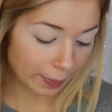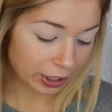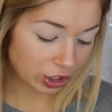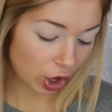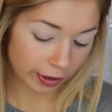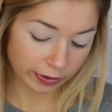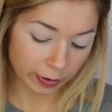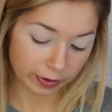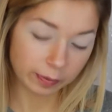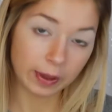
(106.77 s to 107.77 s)
I'm going to
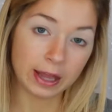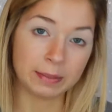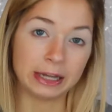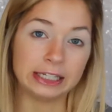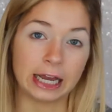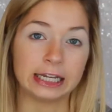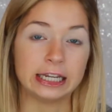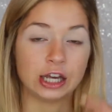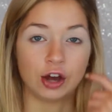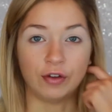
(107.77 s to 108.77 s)
also explain my
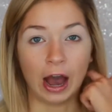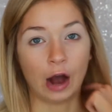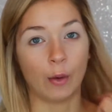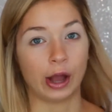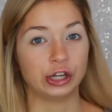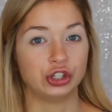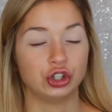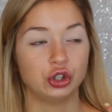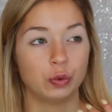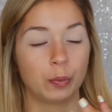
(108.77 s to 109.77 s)
technique of how I
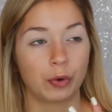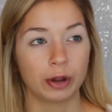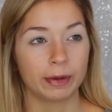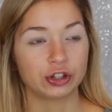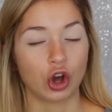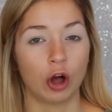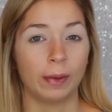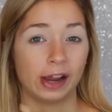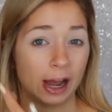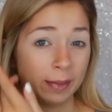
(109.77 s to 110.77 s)
do pretty much all
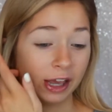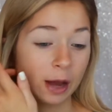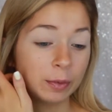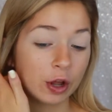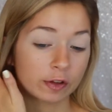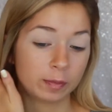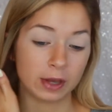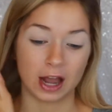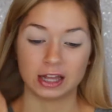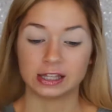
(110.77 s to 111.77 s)
my eye makeup looks
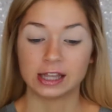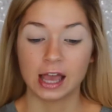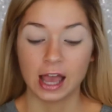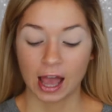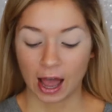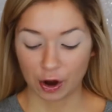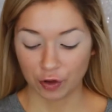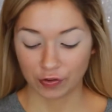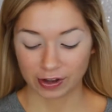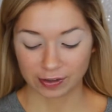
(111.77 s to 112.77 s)
because I don't
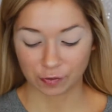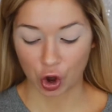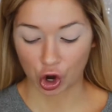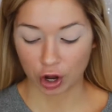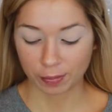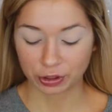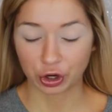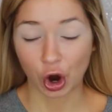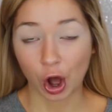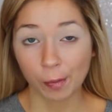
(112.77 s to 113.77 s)
know if you guys have caught on, but
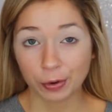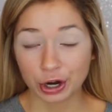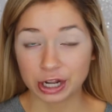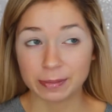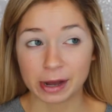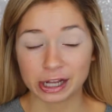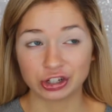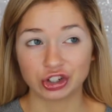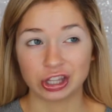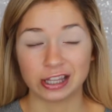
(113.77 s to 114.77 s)
they're all pretty
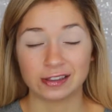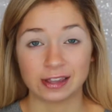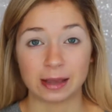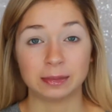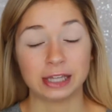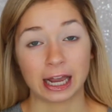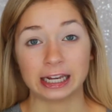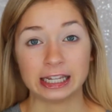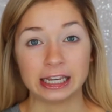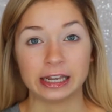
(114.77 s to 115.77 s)
much the same
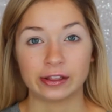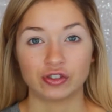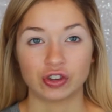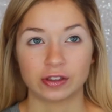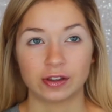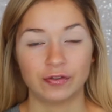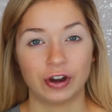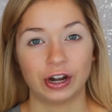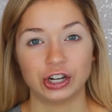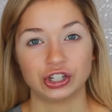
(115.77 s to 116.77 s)
technique. It's just a
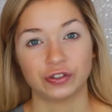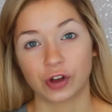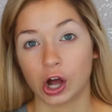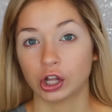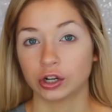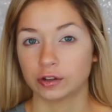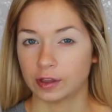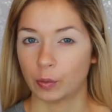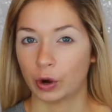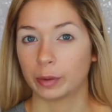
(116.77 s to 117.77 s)
variation of colors
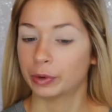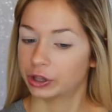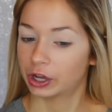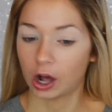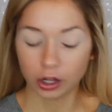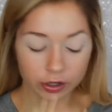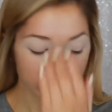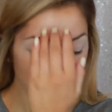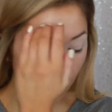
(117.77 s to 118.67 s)
and where to put the colors.